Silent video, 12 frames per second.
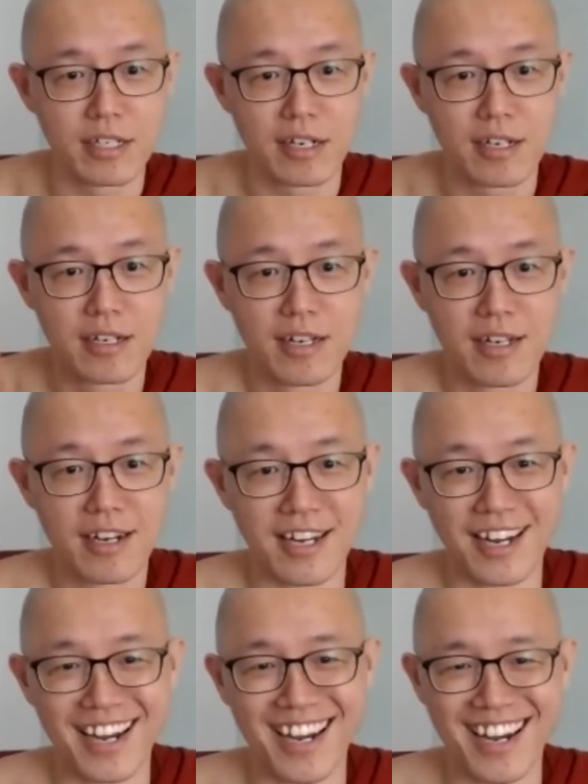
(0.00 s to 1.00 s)

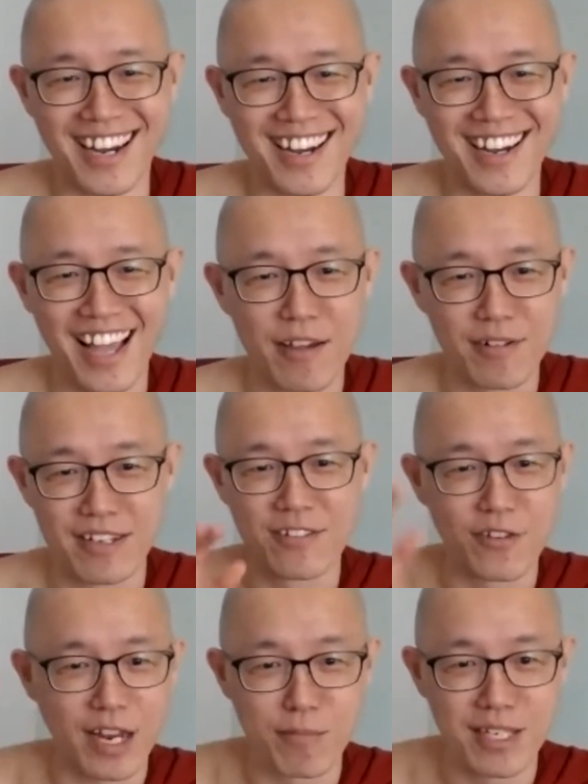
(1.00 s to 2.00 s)
and
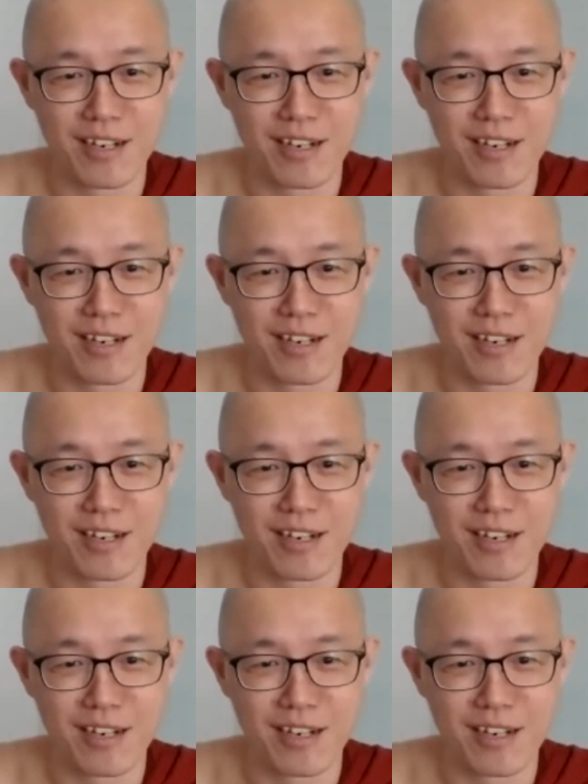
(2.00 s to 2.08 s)
Grammy